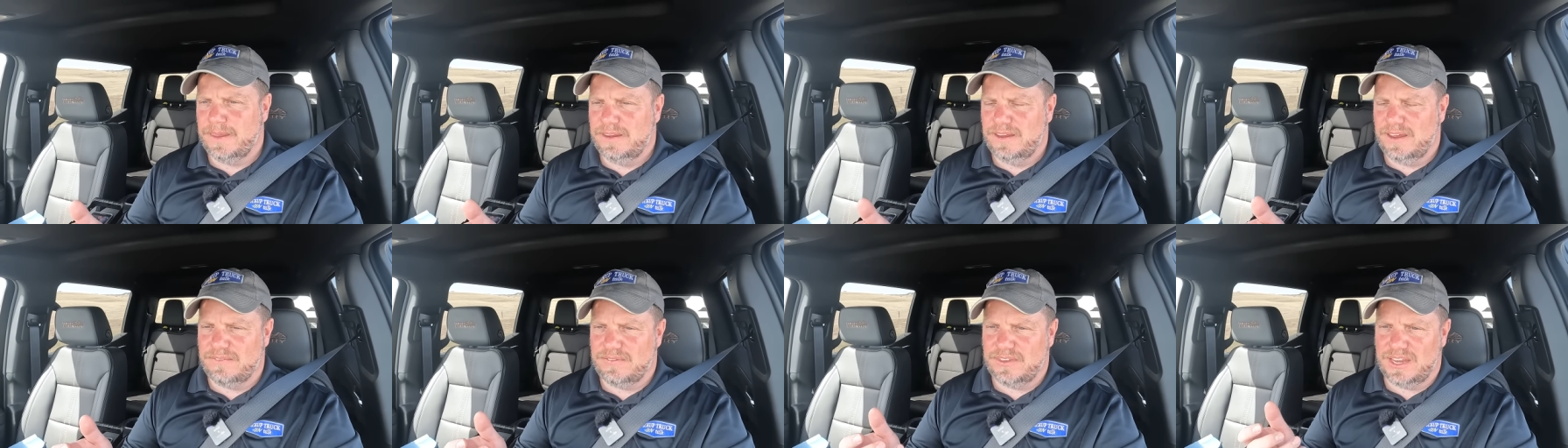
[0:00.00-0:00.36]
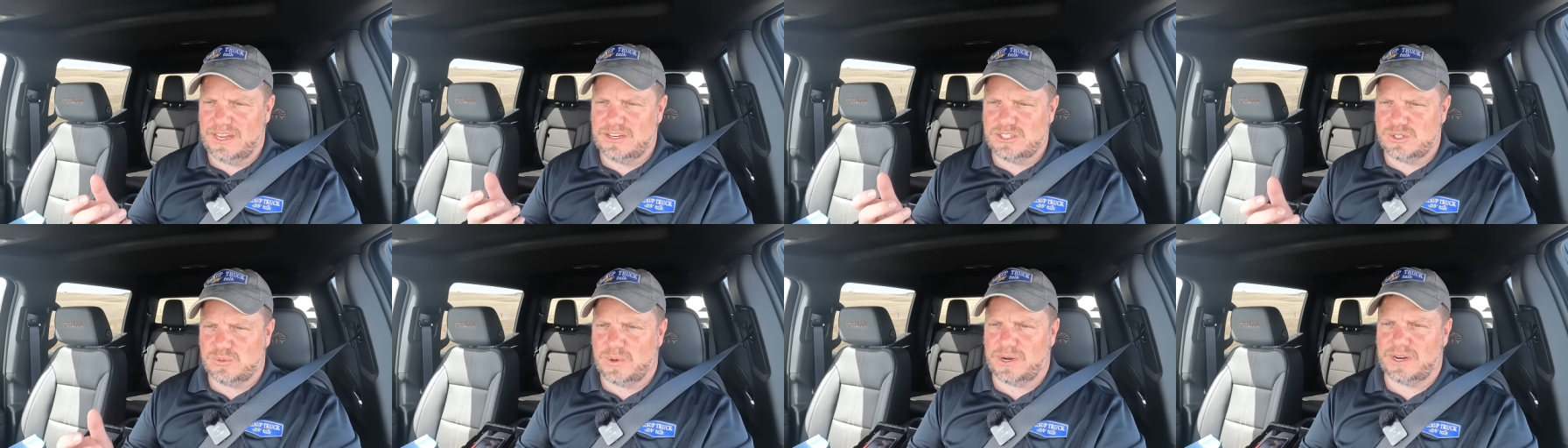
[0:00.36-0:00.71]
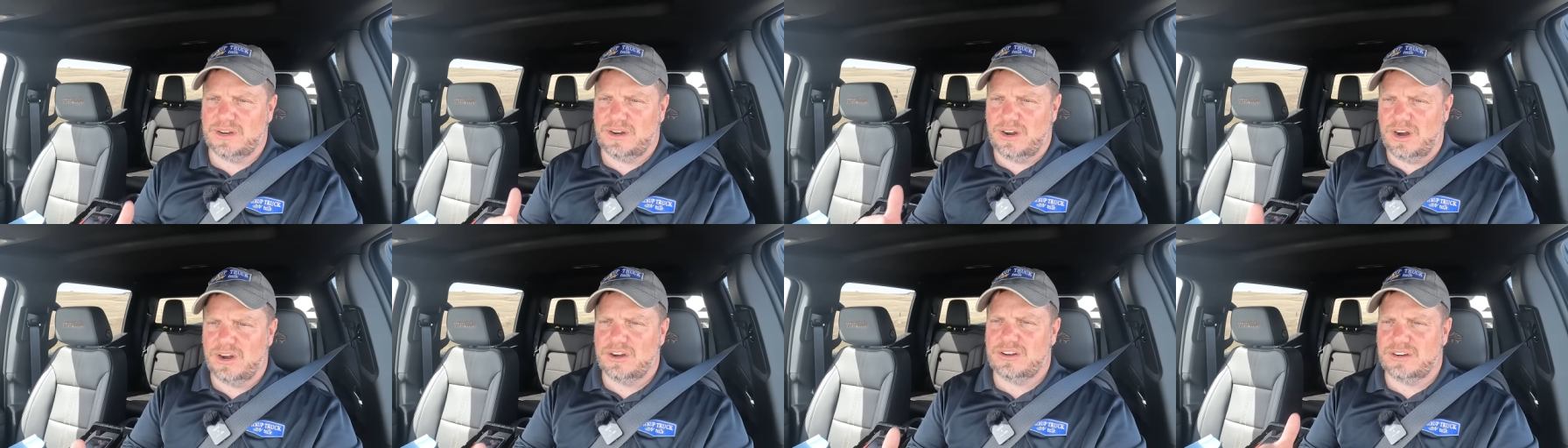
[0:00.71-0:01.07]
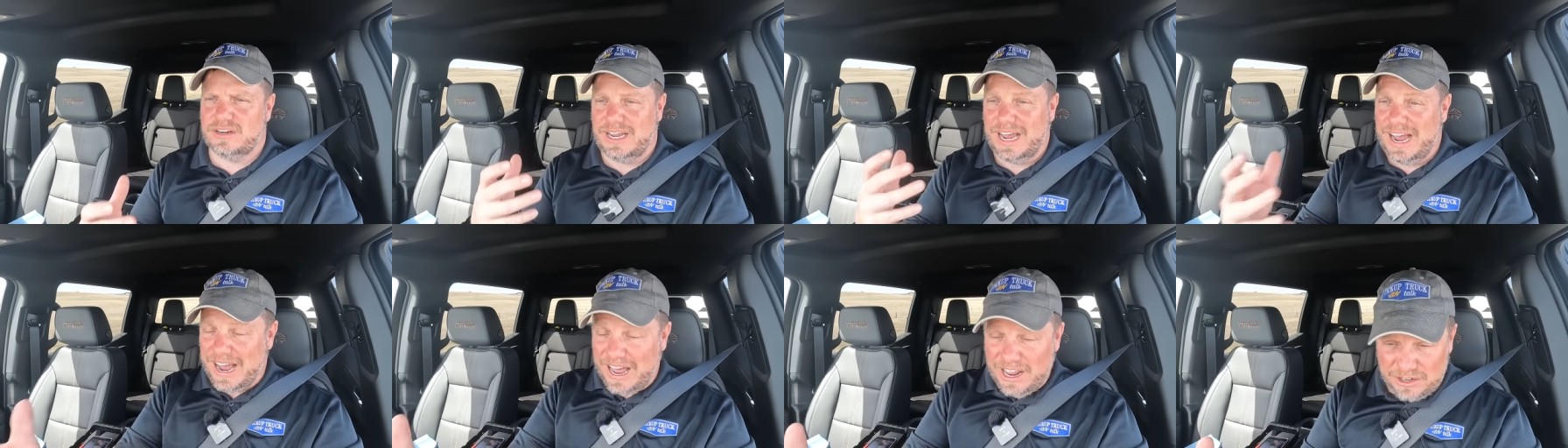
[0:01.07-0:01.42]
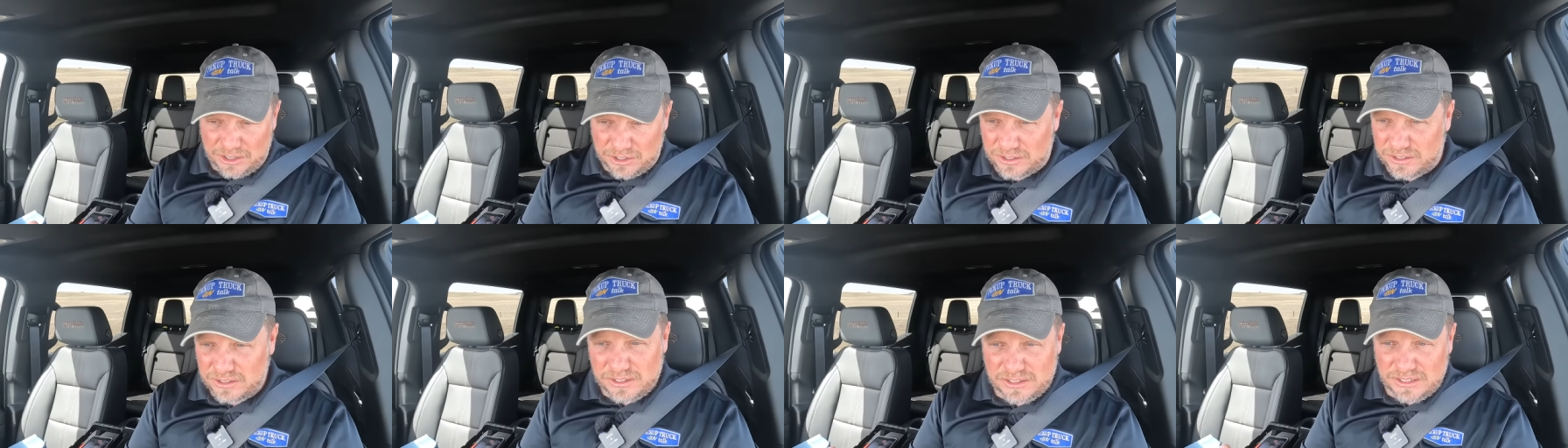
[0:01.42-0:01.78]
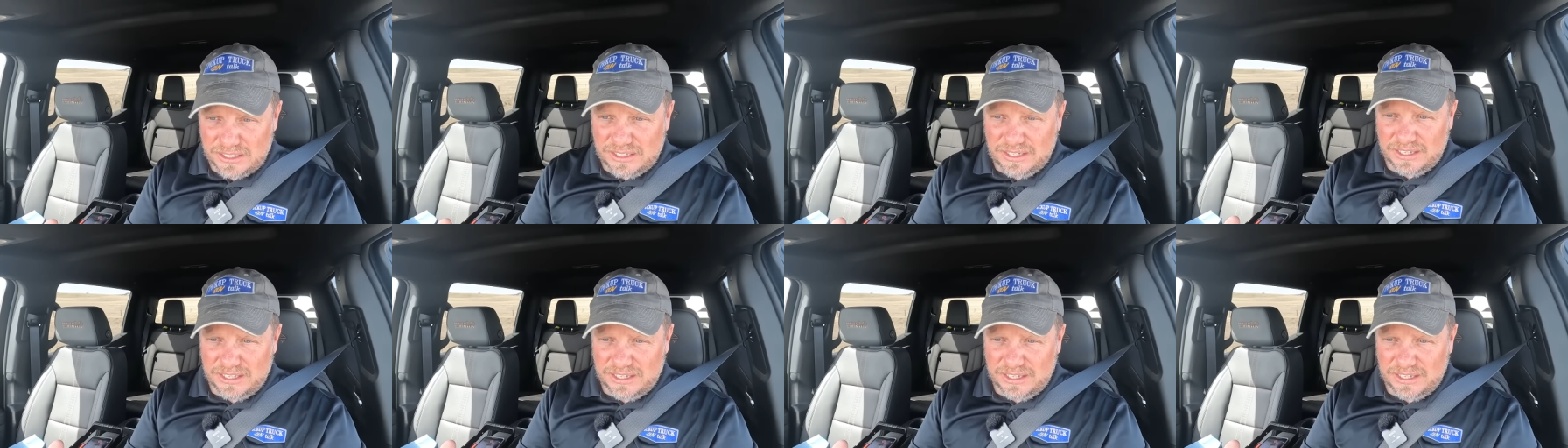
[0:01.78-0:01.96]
If the engine is working harder and hotter,